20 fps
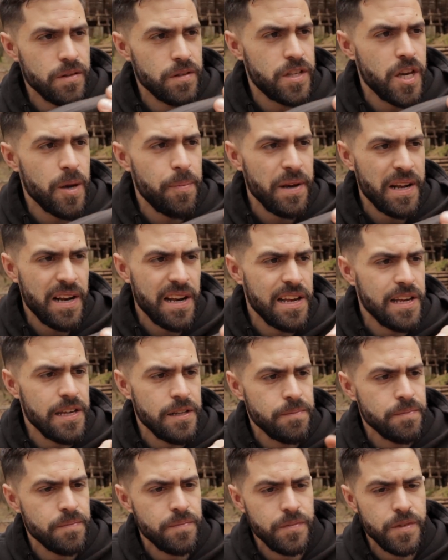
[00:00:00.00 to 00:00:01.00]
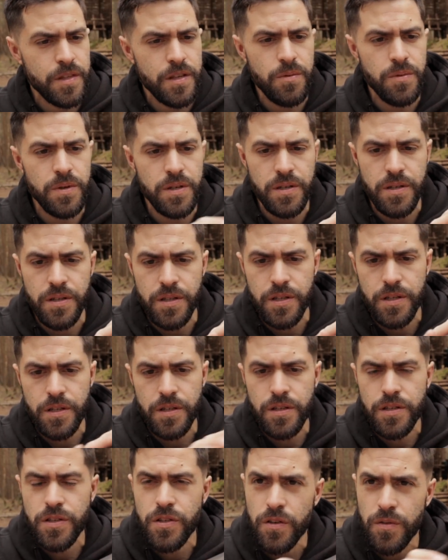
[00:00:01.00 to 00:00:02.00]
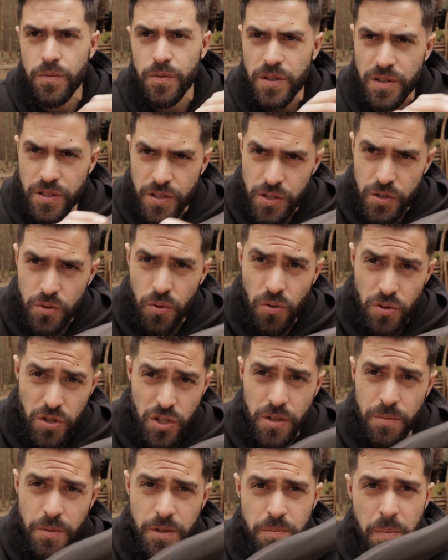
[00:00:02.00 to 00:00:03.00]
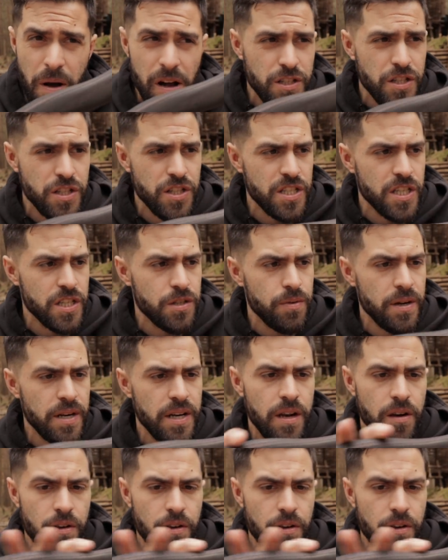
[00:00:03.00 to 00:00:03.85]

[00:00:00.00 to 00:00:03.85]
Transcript: Typically, you wouldn't you sort of wouldn't scorch them as much as this really.